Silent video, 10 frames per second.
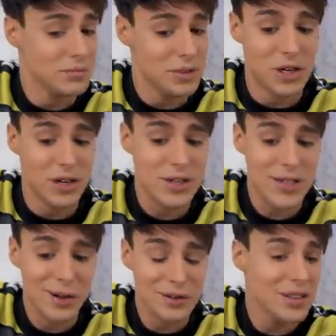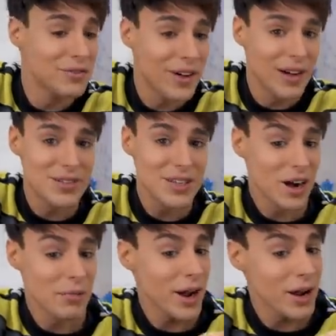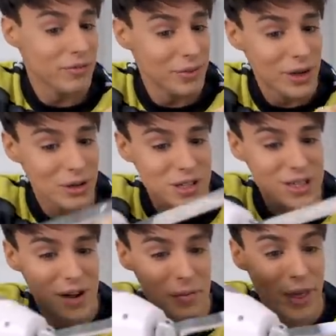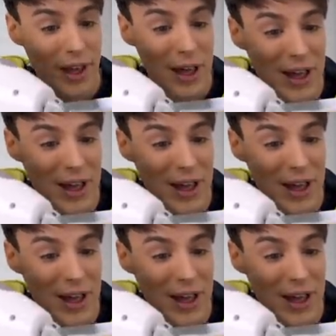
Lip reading: Turns out the 5-star might have been onto something.